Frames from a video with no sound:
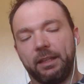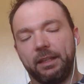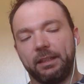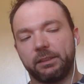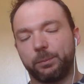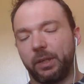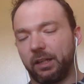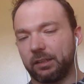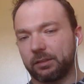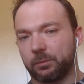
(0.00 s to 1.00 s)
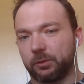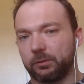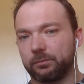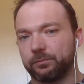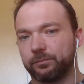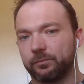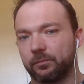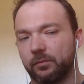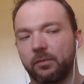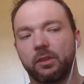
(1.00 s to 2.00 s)
It's possible.
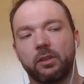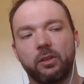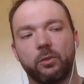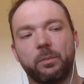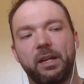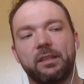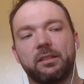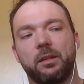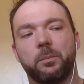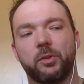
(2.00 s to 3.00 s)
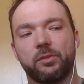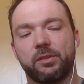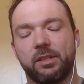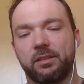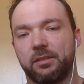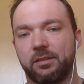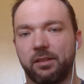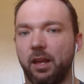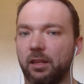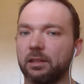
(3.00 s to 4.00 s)
You know, by the numbers, it's
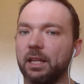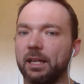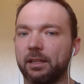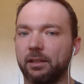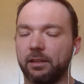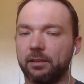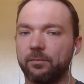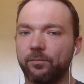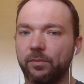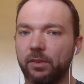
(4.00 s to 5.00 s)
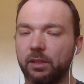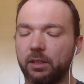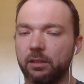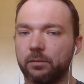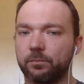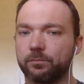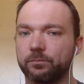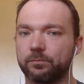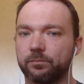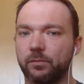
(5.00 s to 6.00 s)
not likely, um,
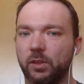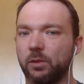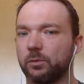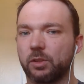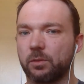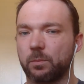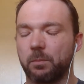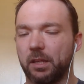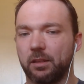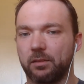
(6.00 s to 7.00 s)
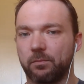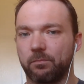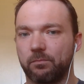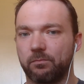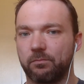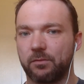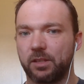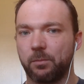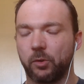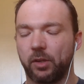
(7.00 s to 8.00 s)
you know, just by the
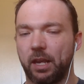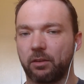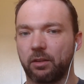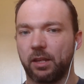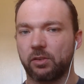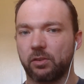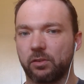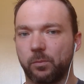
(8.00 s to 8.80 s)
simple calculations.